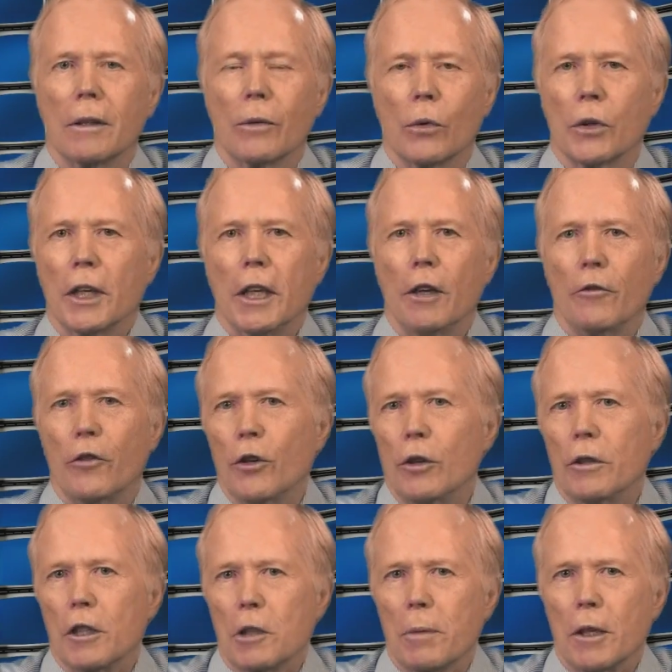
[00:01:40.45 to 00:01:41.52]
We're eating
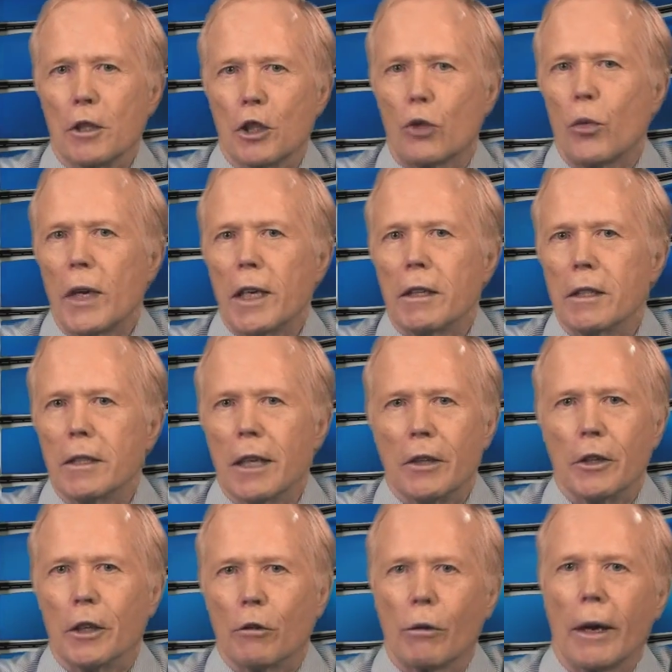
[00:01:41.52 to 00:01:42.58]
food that's been sweetened and
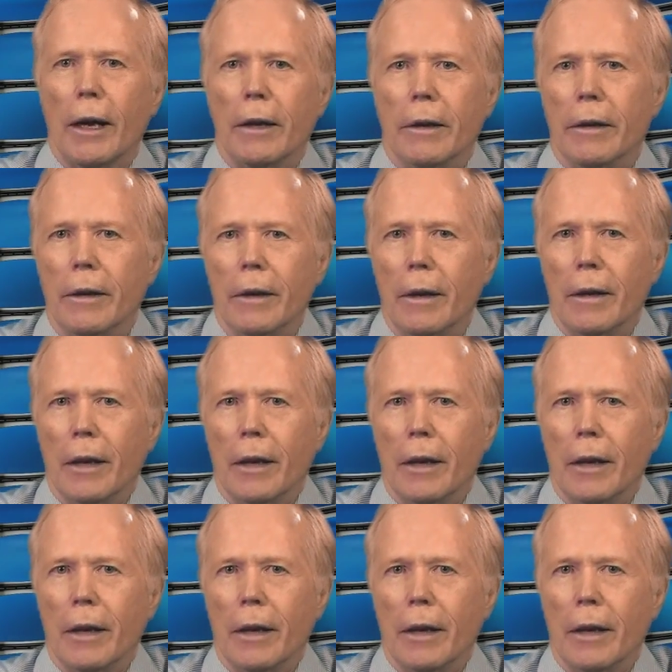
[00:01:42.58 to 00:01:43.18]
degraded